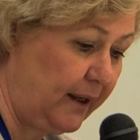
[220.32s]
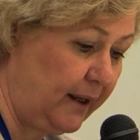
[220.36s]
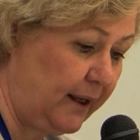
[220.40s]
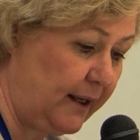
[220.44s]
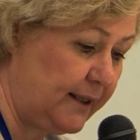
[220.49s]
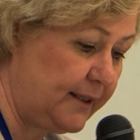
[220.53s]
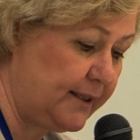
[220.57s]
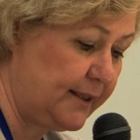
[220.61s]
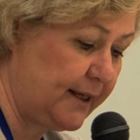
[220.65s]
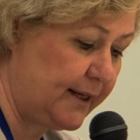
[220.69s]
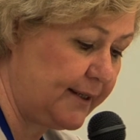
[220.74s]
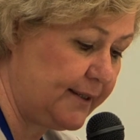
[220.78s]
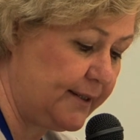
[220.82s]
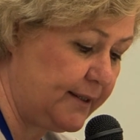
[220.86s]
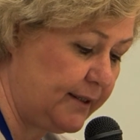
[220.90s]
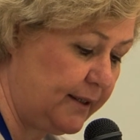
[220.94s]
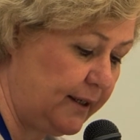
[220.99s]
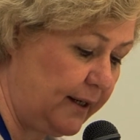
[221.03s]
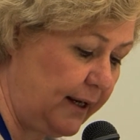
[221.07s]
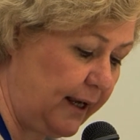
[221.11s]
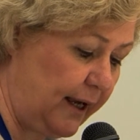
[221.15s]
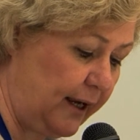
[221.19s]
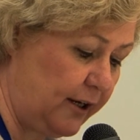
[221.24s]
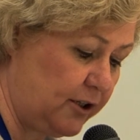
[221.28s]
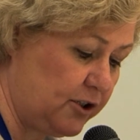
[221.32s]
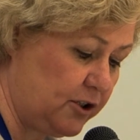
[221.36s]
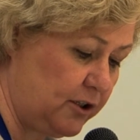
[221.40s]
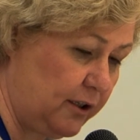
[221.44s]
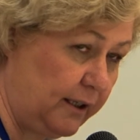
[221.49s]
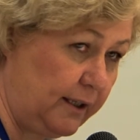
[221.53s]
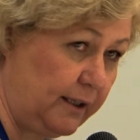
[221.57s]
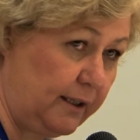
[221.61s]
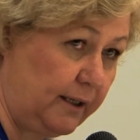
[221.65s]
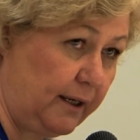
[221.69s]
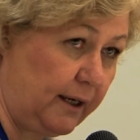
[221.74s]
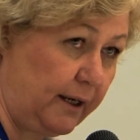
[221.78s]
It doesn't
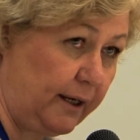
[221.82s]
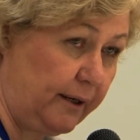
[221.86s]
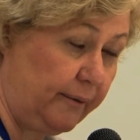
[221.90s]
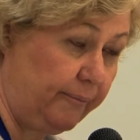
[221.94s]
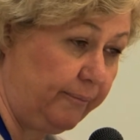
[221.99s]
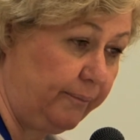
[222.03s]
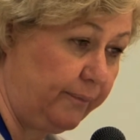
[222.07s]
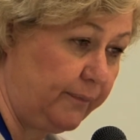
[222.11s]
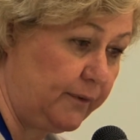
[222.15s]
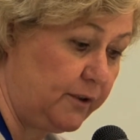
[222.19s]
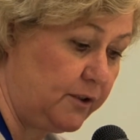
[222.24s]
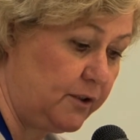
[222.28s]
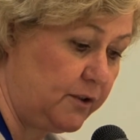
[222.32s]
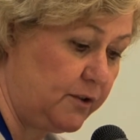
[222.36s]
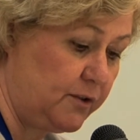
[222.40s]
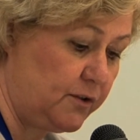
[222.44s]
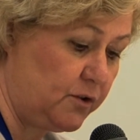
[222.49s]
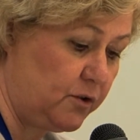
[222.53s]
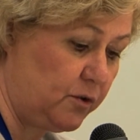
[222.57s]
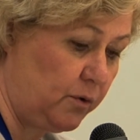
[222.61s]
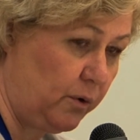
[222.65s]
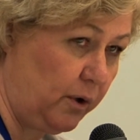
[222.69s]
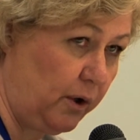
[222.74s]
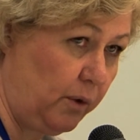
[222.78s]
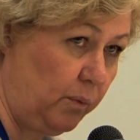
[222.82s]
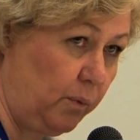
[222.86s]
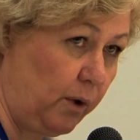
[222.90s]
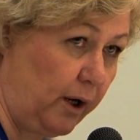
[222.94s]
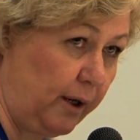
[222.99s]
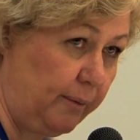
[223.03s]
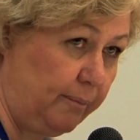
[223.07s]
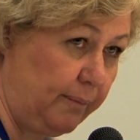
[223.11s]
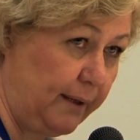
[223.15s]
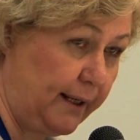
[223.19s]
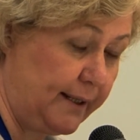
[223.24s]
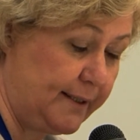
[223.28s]
actually destroy
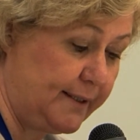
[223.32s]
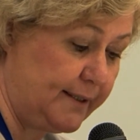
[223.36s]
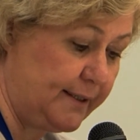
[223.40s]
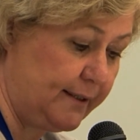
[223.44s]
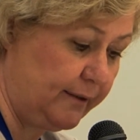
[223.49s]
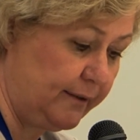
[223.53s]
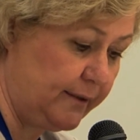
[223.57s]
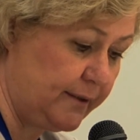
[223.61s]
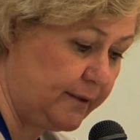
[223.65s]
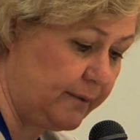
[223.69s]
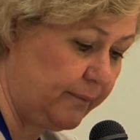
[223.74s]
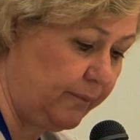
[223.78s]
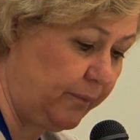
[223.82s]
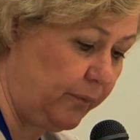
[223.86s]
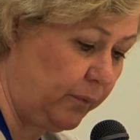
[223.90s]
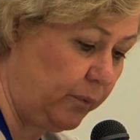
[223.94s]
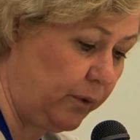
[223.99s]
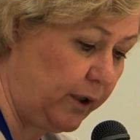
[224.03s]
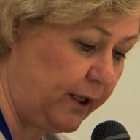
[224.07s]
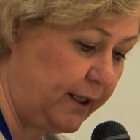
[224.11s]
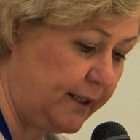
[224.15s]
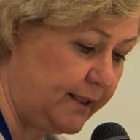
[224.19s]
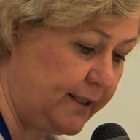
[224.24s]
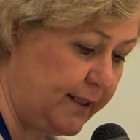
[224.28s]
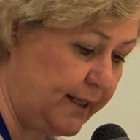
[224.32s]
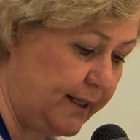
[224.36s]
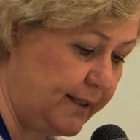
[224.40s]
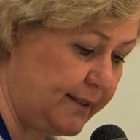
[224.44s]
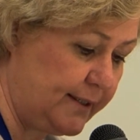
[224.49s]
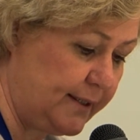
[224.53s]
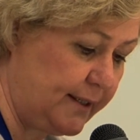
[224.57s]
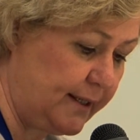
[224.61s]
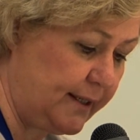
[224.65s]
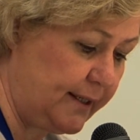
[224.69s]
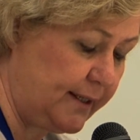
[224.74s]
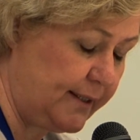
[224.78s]
white blood cells. What it
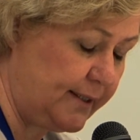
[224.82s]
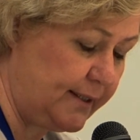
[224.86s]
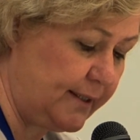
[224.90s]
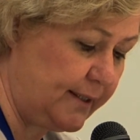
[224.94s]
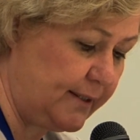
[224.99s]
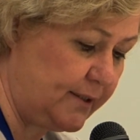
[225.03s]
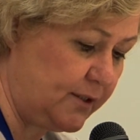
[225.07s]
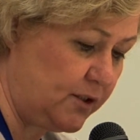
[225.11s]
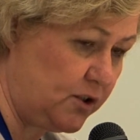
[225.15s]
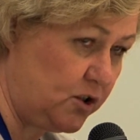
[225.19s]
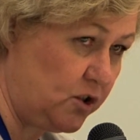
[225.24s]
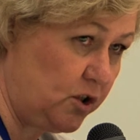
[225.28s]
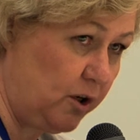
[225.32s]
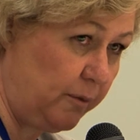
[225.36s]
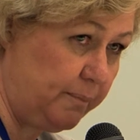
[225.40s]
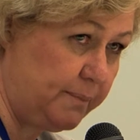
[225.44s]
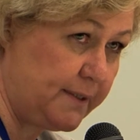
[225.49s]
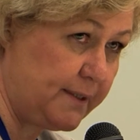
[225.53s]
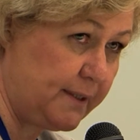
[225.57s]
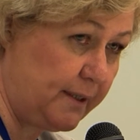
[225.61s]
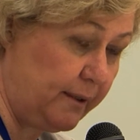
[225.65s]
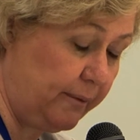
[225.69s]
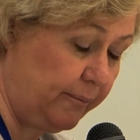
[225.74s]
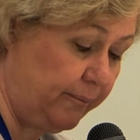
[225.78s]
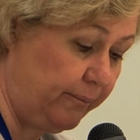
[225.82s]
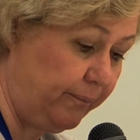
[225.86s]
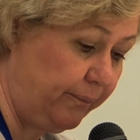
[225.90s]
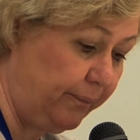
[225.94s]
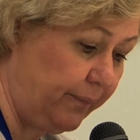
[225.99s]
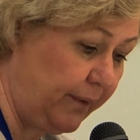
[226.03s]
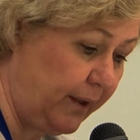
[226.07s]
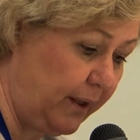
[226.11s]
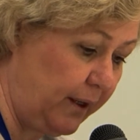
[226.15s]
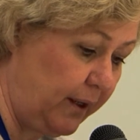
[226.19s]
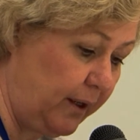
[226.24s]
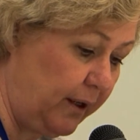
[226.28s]
does is it stops them
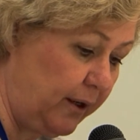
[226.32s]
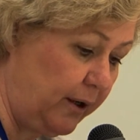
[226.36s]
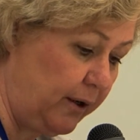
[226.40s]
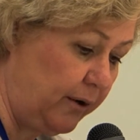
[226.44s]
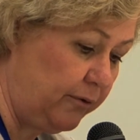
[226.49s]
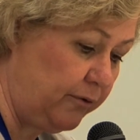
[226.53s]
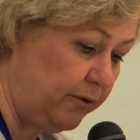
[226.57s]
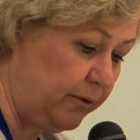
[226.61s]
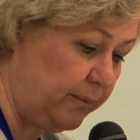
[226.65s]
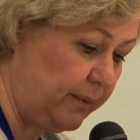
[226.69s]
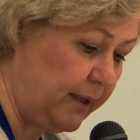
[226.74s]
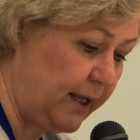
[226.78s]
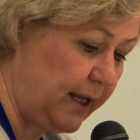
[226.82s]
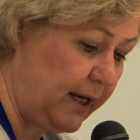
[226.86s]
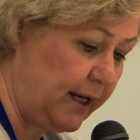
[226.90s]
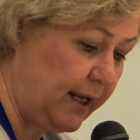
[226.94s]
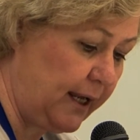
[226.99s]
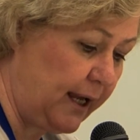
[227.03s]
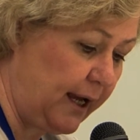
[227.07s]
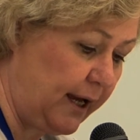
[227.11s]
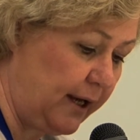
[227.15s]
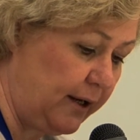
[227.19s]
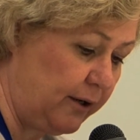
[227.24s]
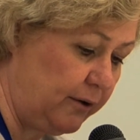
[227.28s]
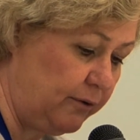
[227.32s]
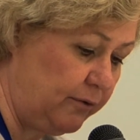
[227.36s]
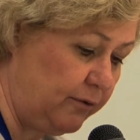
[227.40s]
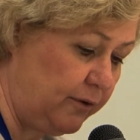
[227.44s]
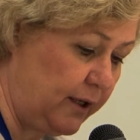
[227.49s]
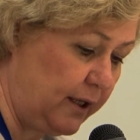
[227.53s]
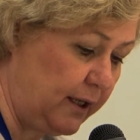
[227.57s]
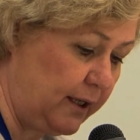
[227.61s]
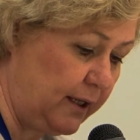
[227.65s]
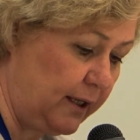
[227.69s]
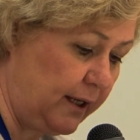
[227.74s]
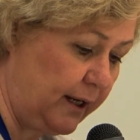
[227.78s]
from getting out
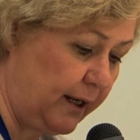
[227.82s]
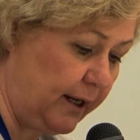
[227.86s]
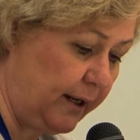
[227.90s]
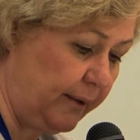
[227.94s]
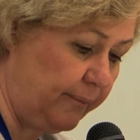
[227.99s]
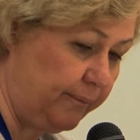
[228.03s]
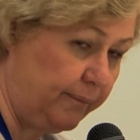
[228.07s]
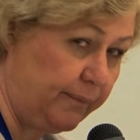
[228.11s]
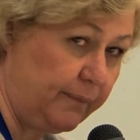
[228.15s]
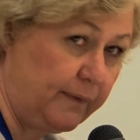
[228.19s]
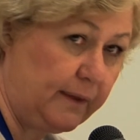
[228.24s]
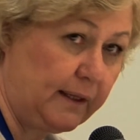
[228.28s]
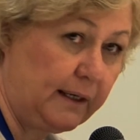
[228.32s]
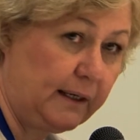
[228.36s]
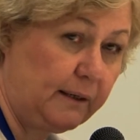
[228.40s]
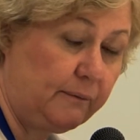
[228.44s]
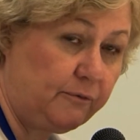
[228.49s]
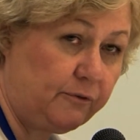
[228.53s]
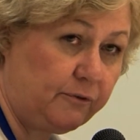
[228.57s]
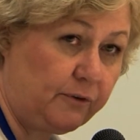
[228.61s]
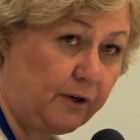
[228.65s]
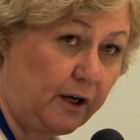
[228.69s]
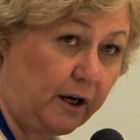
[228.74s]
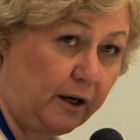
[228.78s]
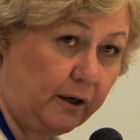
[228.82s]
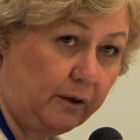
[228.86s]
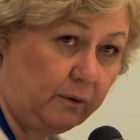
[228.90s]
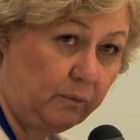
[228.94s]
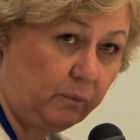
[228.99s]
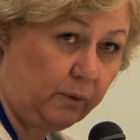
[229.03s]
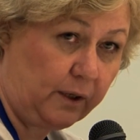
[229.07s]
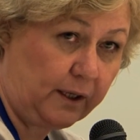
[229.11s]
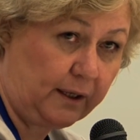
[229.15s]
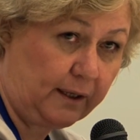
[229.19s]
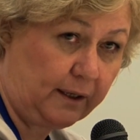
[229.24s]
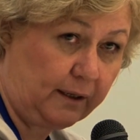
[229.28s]
of the lymph
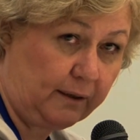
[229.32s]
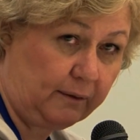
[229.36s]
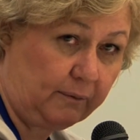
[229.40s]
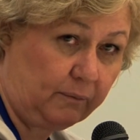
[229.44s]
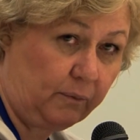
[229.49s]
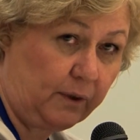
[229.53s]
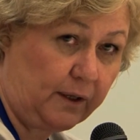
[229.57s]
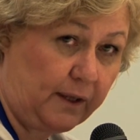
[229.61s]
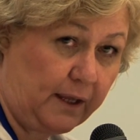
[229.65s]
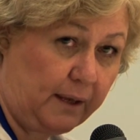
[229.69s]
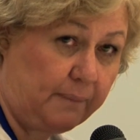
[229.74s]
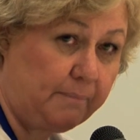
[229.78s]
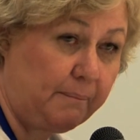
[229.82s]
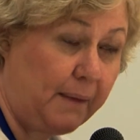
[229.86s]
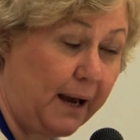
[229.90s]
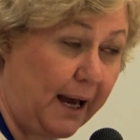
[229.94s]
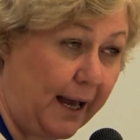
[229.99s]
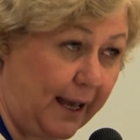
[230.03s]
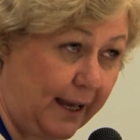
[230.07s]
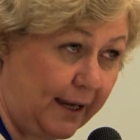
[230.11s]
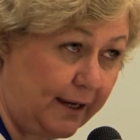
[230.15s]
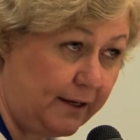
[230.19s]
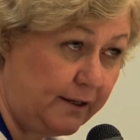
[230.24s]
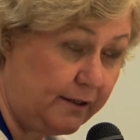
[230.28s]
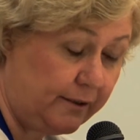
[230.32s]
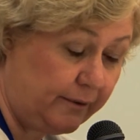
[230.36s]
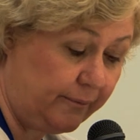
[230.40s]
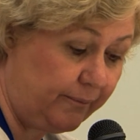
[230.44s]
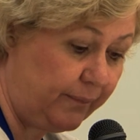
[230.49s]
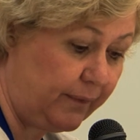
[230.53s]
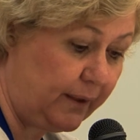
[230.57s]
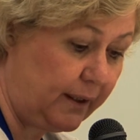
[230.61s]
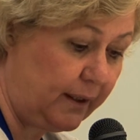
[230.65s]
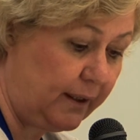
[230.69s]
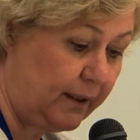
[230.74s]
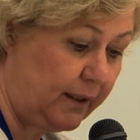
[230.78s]
node where they're made
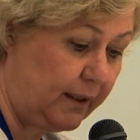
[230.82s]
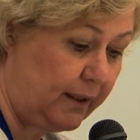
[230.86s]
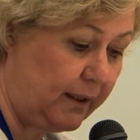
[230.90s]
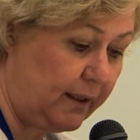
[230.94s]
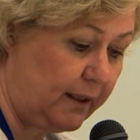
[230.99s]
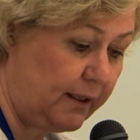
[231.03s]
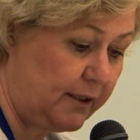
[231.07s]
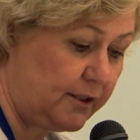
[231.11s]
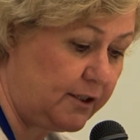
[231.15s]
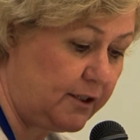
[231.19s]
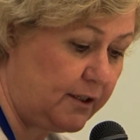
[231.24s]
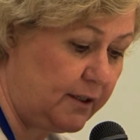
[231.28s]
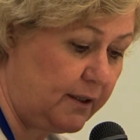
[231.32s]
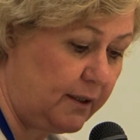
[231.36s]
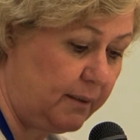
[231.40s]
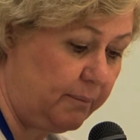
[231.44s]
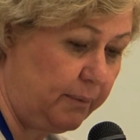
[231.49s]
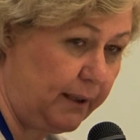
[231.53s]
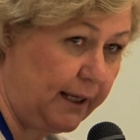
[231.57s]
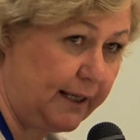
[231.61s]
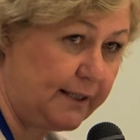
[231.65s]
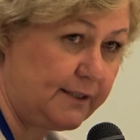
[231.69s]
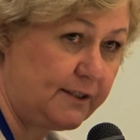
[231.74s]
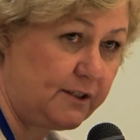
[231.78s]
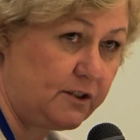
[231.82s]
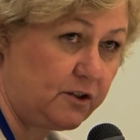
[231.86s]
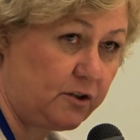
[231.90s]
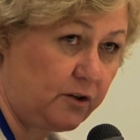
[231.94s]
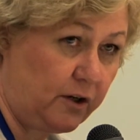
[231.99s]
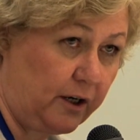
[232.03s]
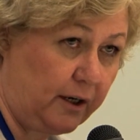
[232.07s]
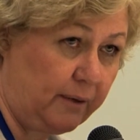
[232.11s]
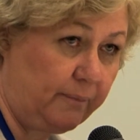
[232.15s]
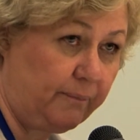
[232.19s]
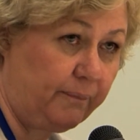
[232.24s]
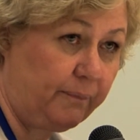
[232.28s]
into the
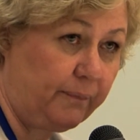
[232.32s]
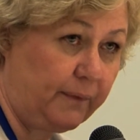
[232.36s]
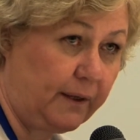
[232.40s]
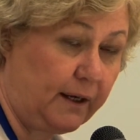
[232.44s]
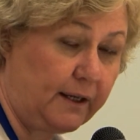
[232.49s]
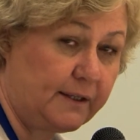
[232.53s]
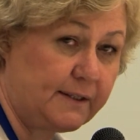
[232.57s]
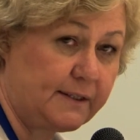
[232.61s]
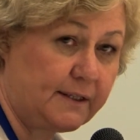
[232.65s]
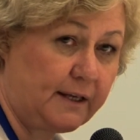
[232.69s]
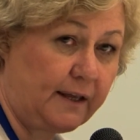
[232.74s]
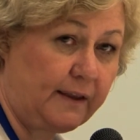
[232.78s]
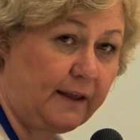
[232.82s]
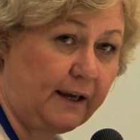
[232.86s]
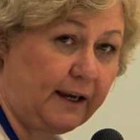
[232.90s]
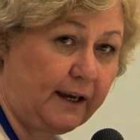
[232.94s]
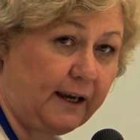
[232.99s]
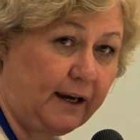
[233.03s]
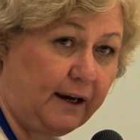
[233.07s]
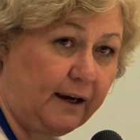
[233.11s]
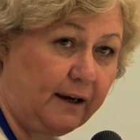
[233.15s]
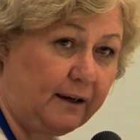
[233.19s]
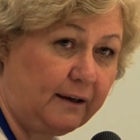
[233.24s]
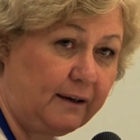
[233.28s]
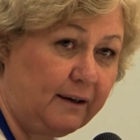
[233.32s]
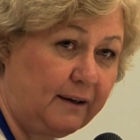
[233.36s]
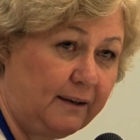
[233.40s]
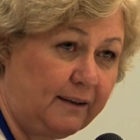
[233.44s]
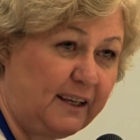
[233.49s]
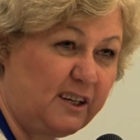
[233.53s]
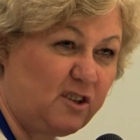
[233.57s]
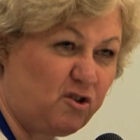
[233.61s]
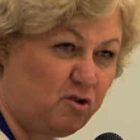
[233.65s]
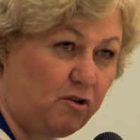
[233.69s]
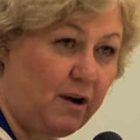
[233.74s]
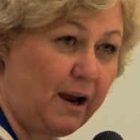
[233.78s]
bloodstream, and so
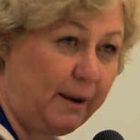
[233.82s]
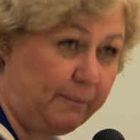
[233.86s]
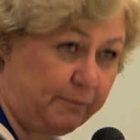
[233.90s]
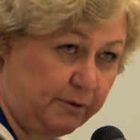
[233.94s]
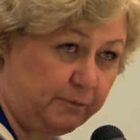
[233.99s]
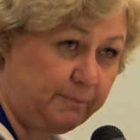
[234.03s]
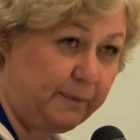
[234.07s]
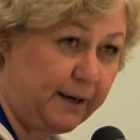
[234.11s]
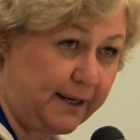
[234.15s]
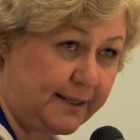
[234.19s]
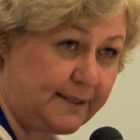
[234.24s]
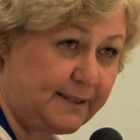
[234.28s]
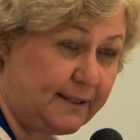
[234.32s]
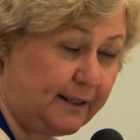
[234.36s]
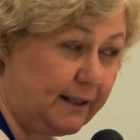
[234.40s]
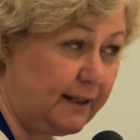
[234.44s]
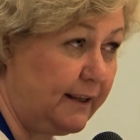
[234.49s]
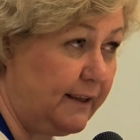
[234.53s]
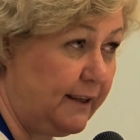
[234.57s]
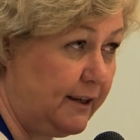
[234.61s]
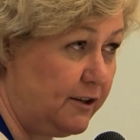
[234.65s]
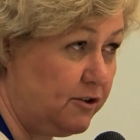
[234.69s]
they're trapped basically.